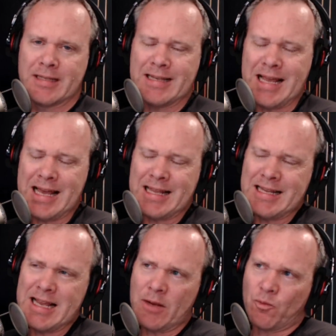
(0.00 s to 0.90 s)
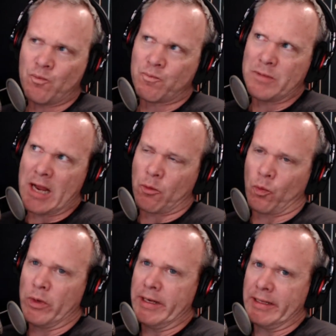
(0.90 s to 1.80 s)
Not, not,
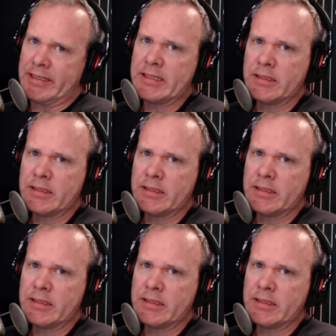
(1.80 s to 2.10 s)
not really.